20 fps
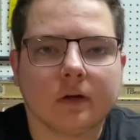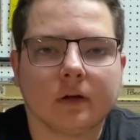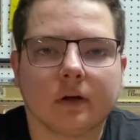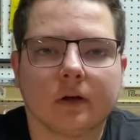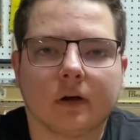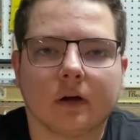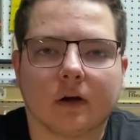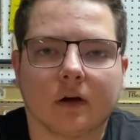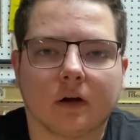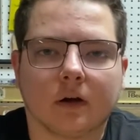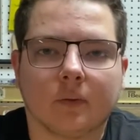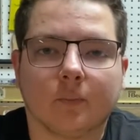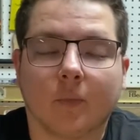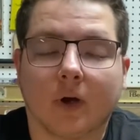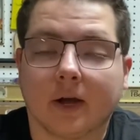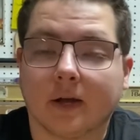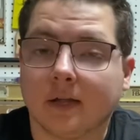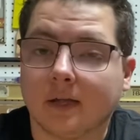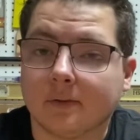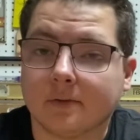
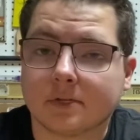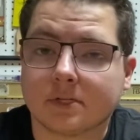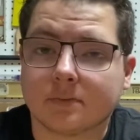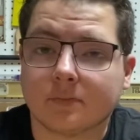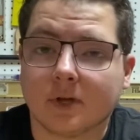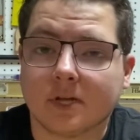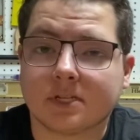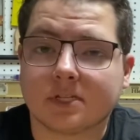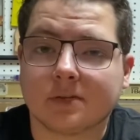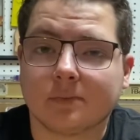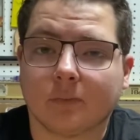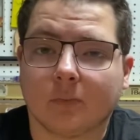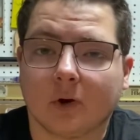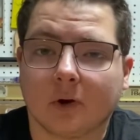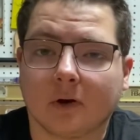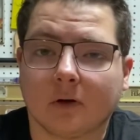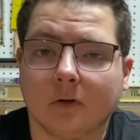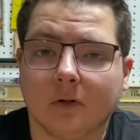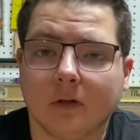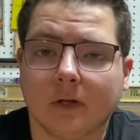my name is Mason
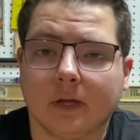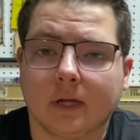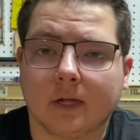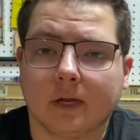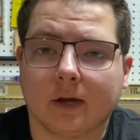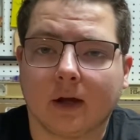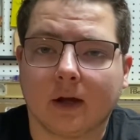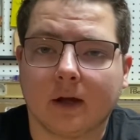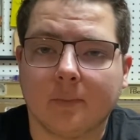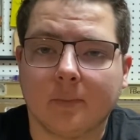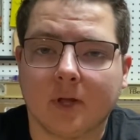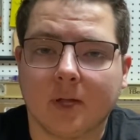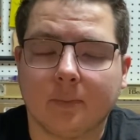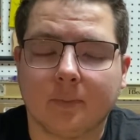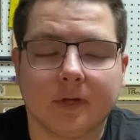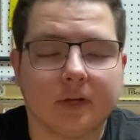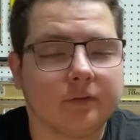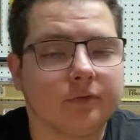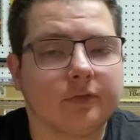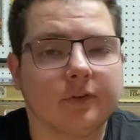Bartle, and I'm a
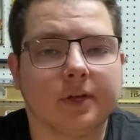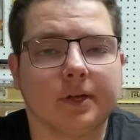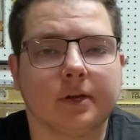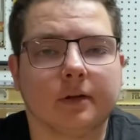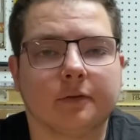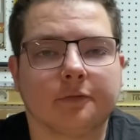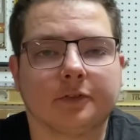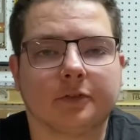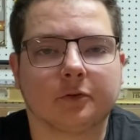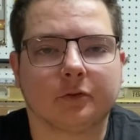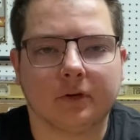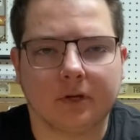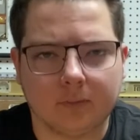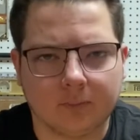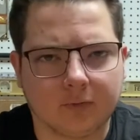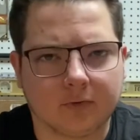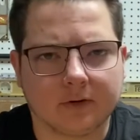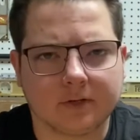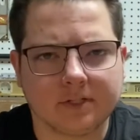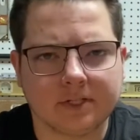big fan of 3D
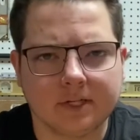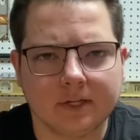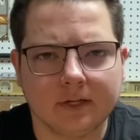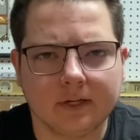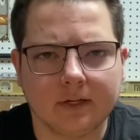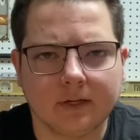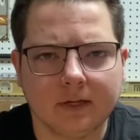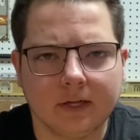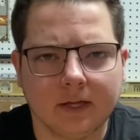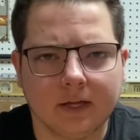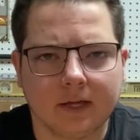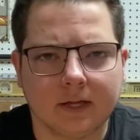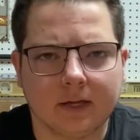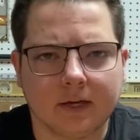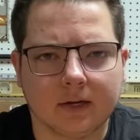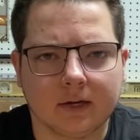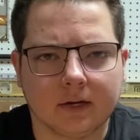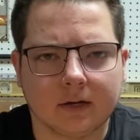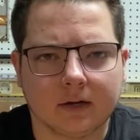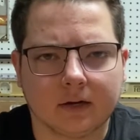printing
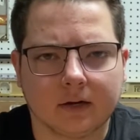and,